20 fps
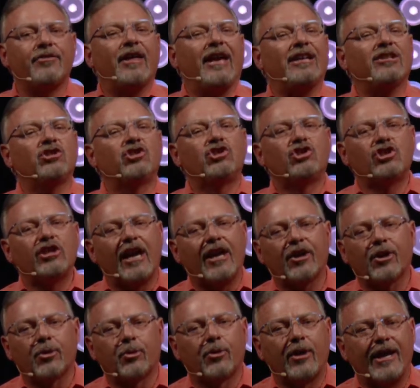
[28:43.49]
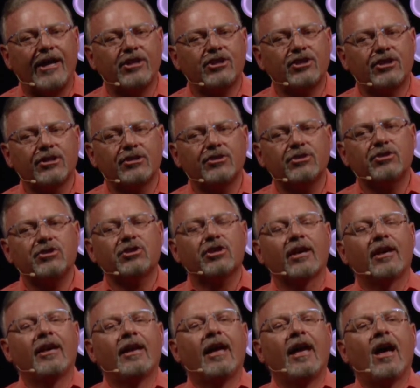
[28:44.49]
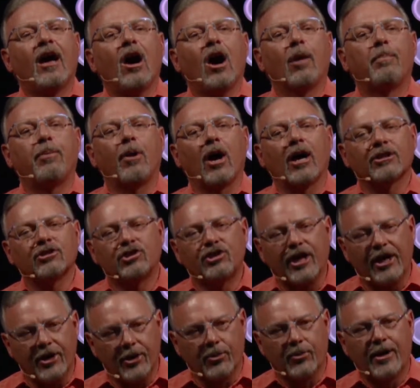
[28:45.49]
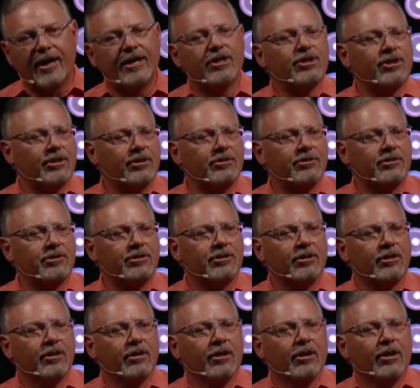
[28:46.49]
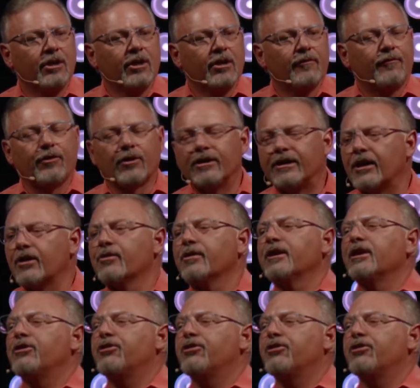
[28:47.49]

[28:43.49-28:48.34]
that generations upon generations for nearly